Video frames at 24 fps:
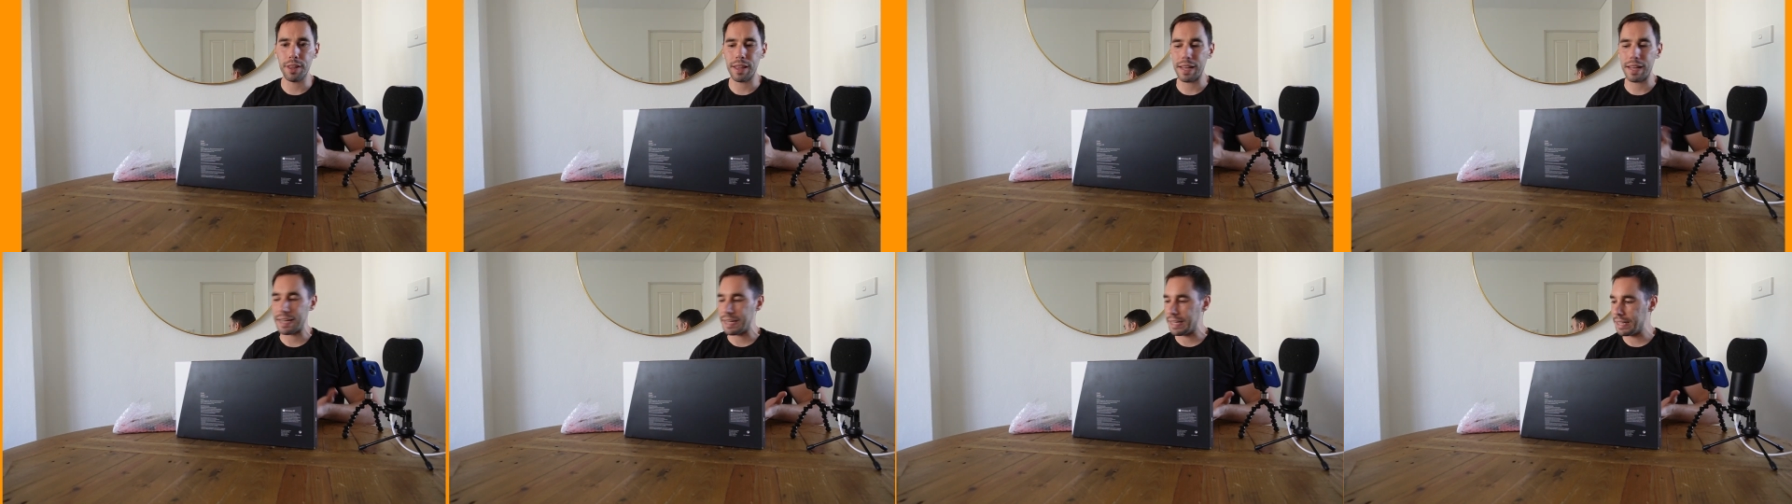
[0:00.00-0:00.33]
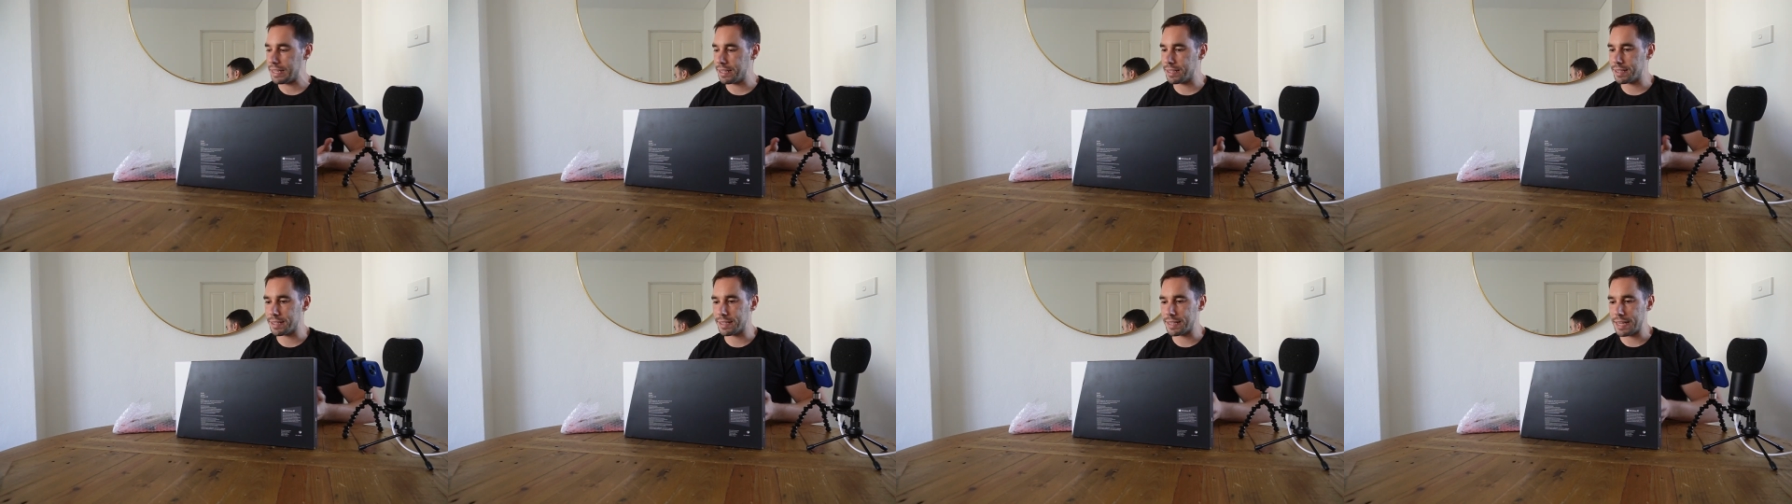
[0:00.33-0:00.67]
that
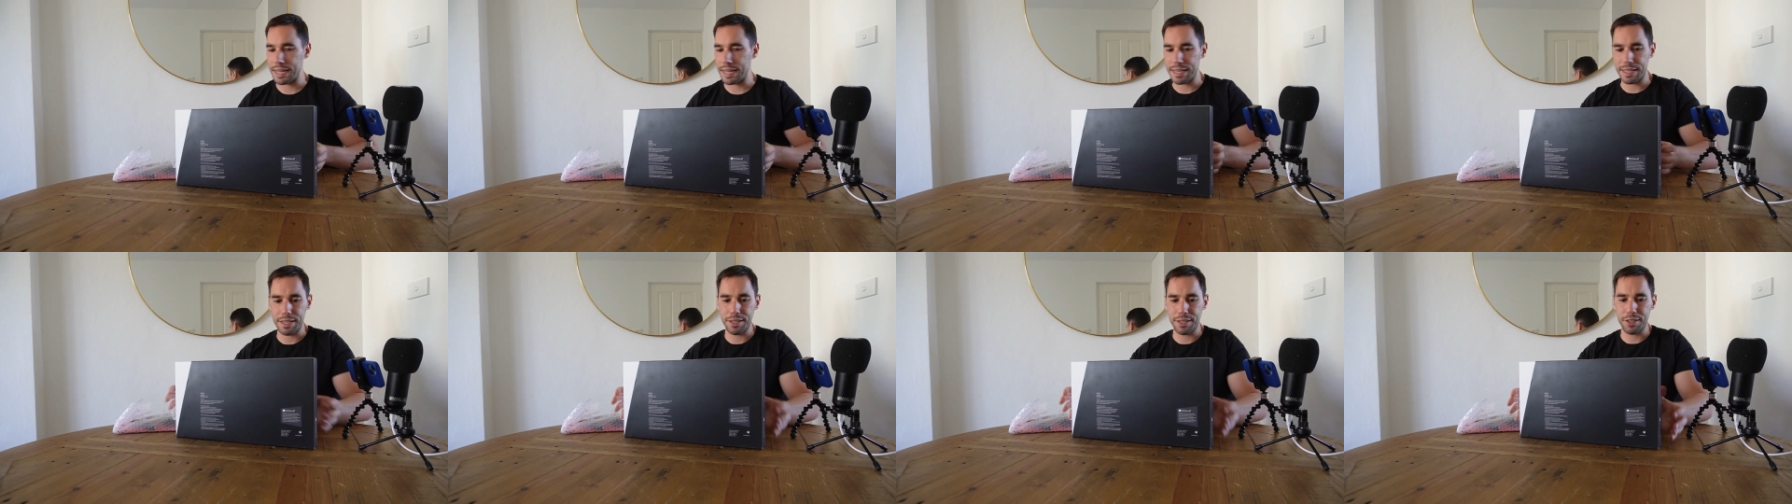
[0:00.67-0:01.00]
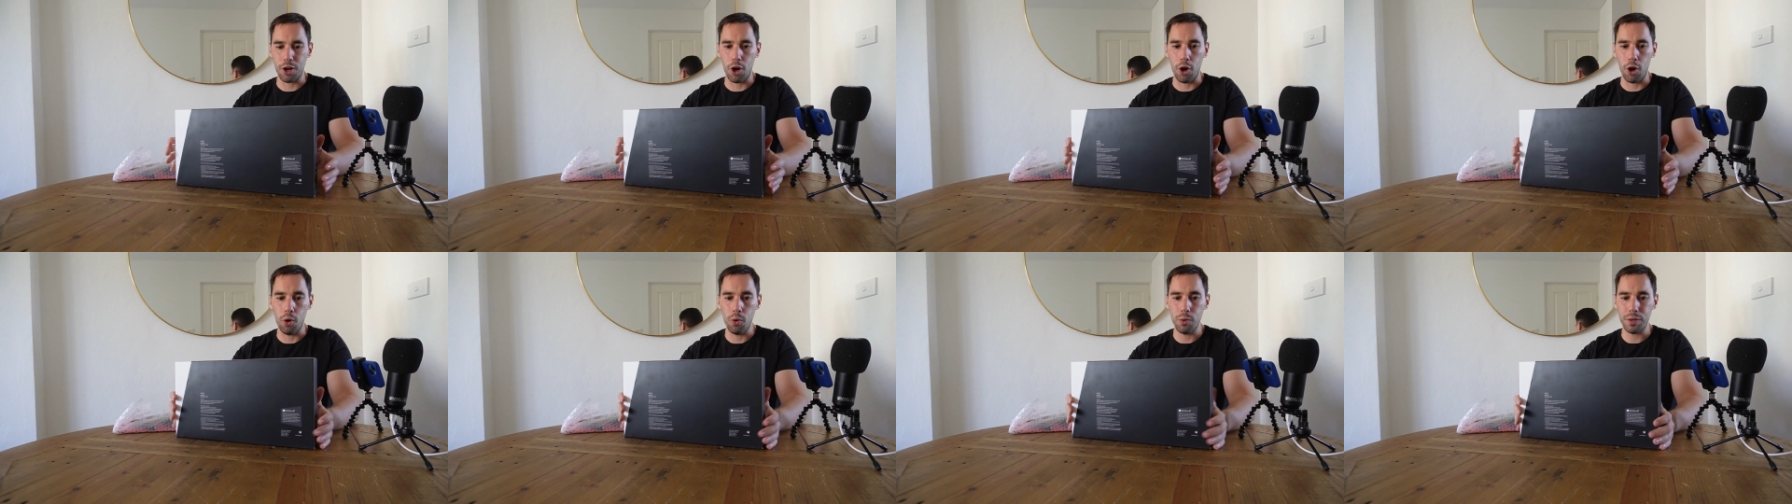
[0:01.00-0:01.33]
is 10 years
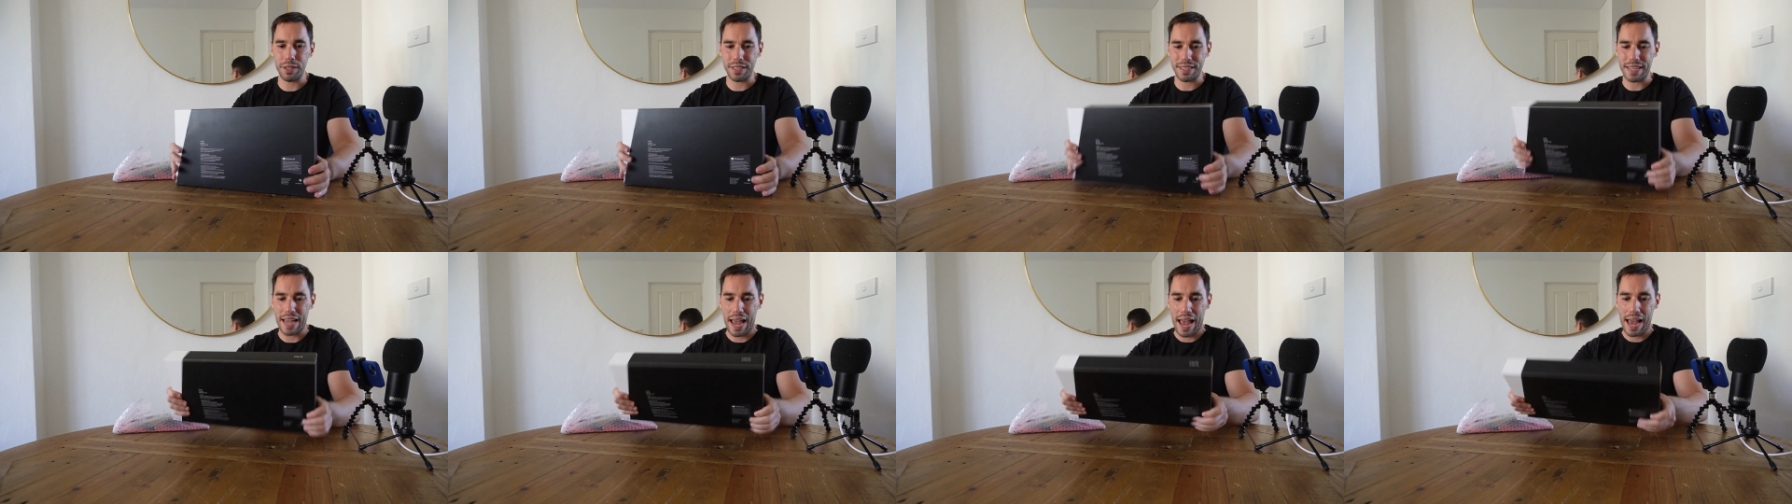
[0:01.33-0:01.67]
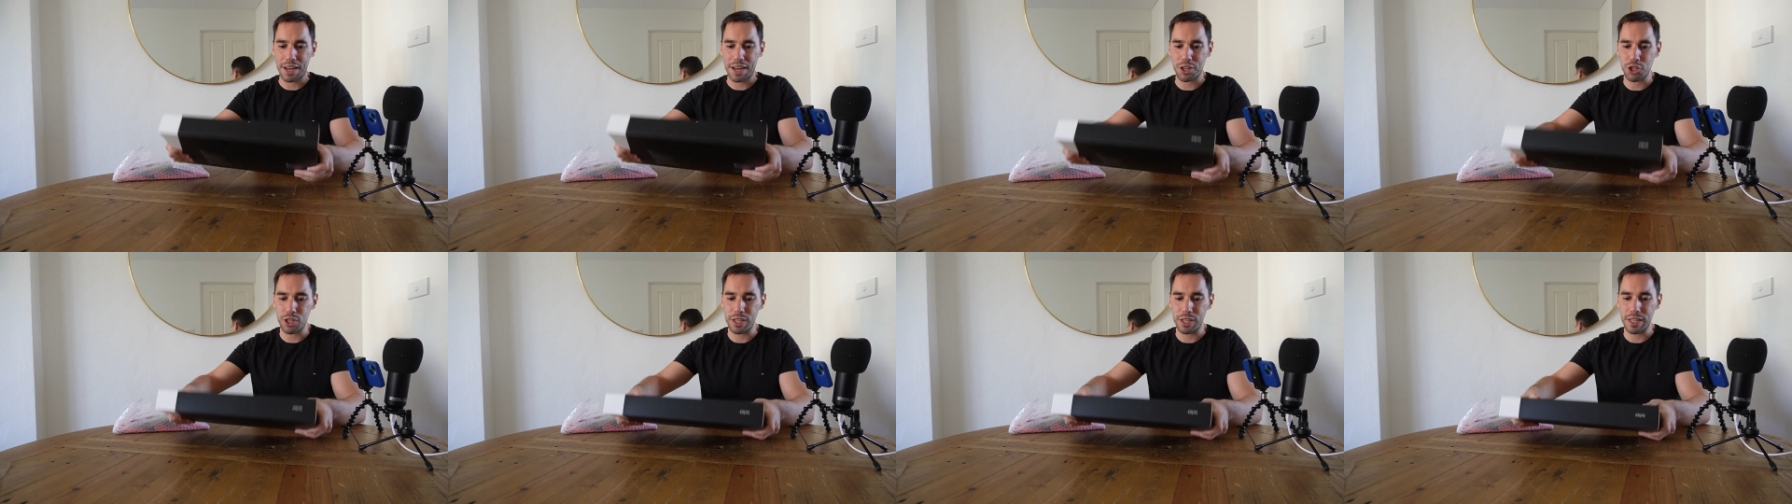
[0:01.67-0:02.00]
old, it's
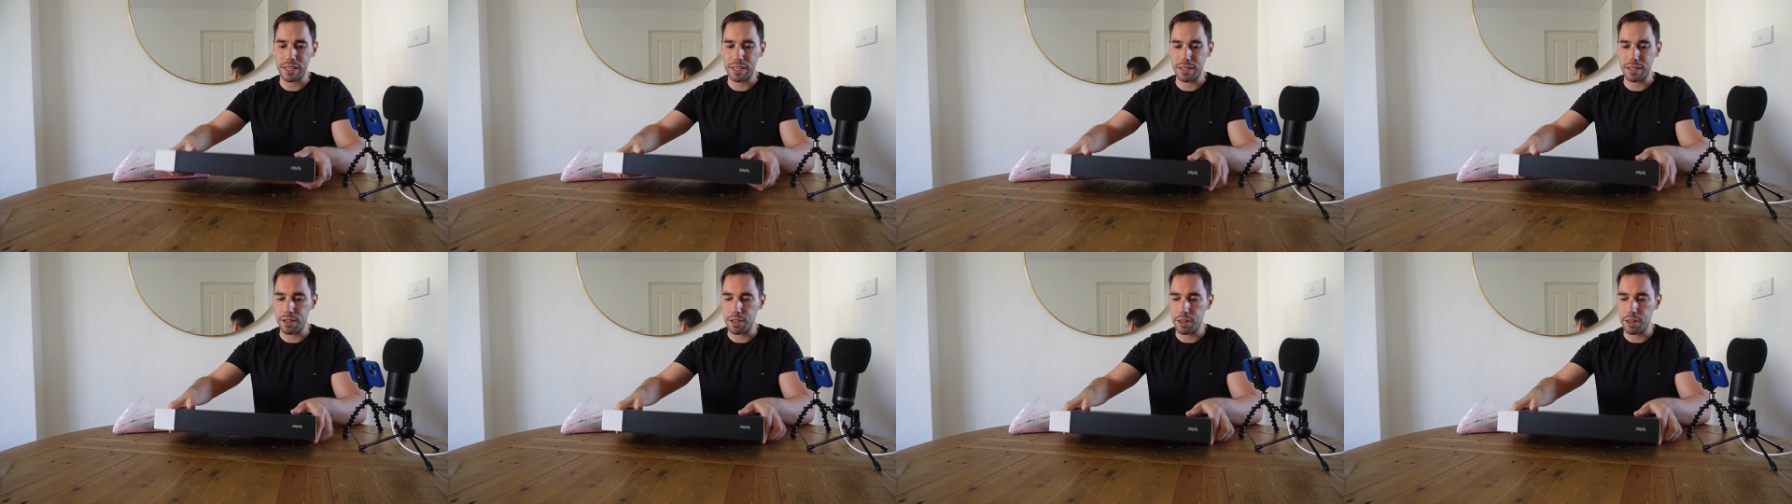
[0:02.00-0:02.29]
actually,